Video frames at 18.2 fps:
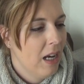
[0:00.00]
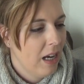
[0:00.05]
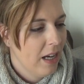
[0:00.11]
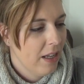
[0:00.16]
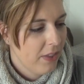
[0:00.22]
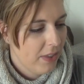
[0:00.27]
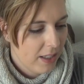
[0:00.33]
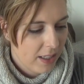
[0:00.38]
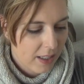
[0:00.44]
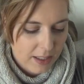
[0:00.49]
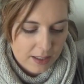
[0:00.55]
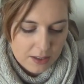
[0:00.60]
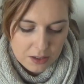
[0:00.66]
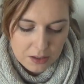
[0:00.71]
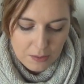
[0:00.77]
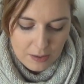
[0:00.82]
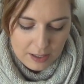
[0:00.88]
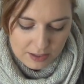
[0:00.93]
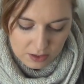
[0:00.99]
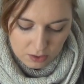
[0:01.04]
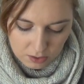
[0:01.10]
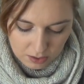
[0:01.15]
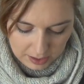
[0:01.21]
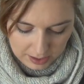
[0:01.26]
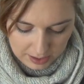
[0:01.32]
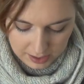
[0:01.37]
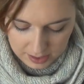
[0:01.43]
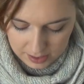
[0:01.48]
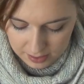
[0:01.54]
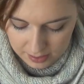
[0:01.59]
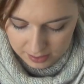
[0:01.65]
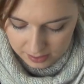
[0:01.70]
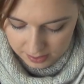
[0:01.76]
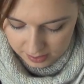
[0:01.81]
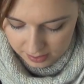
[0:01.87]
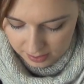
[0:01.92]
I think it's quite okay.
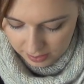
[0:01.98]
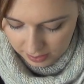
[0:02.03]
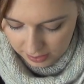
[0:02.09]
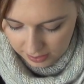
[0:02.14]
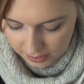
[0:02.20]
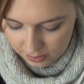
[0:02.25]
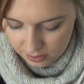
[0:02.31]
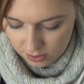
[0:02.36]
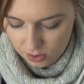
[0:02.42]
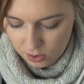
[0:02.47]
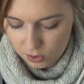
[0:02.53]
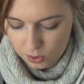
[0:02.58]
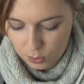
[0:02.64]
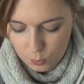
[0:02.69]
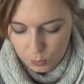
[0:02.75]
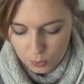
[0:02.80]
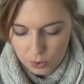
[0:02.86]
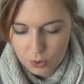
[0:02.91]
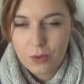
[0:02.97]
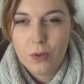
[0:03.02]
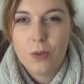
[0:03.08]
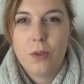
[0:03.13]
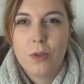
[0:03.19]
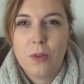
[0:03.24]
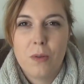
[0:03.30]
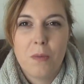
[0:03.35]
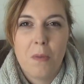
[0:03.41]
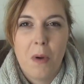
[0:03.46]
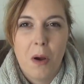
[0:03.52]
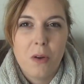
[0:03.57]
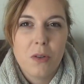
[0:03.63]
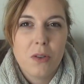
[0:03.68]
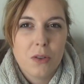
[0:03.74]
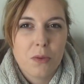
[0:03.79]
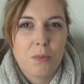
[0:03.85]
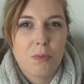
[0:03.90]
It's not the world's
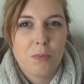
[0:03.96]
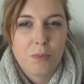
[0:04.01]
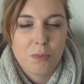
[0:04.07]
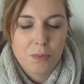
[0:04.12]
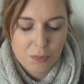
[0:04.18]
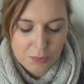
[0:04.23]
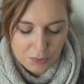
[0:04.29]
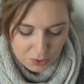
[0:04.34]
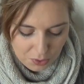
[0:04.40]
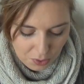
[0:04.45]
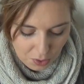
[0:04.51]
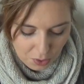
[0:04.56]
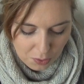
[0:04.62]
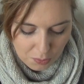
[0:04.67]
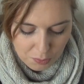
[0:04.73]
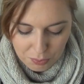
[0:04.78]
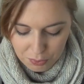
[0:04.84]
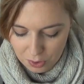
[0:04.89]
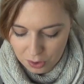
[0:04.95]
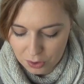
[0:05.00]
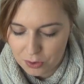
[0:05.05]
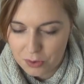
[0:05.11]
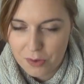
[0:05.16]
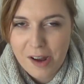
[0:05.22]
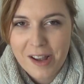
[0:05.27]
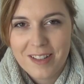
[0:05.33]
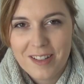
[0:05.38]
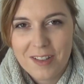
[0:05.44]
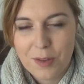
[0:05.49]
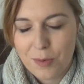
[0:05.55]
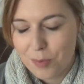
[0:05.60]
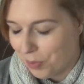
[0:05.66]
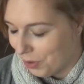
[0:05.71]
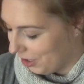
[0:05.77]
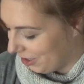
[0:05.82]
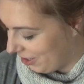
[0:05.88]
most sock progress,
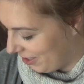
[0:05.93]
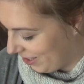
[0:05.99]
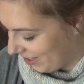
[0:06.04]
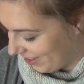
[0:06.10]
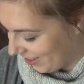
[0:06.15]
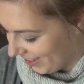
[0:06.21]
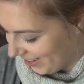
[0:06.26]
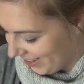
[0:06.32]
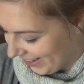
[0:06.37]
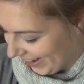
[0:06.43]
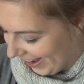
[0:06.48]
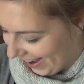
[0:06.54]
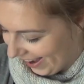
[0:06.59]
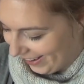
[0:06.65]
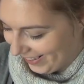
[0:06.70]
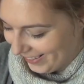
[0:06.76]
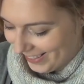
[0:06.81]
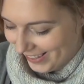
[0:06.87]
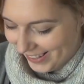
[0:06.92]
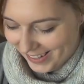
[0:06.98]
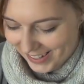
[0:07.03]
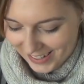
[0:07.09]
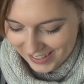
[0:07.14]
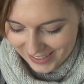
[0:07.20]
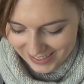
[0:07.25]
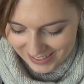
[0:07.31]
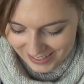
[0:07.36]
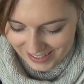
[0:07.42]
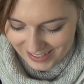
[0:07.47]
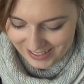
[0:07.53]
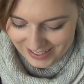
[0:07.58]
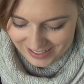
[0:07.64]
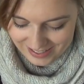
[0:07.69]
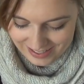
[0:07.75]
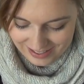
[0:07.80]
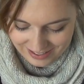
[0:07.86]
but I think it's
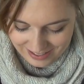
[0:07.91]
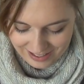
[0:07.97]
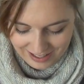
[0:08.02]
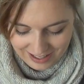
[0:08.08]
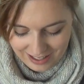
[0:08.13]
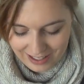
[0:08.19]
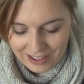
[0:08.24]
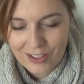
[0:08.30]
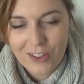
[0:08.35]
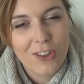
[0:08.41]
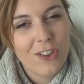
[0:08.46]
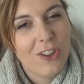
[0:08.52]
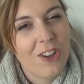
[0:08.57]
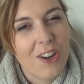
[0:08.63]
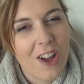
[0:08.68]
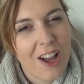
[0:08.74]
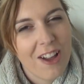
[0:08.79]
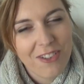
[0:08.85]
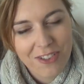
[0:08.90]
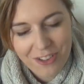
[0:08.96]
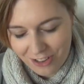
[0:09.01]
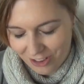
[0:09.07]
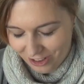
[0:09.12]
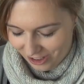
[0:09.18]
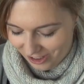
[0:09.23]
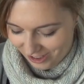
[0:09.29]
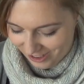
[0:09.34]
good enough.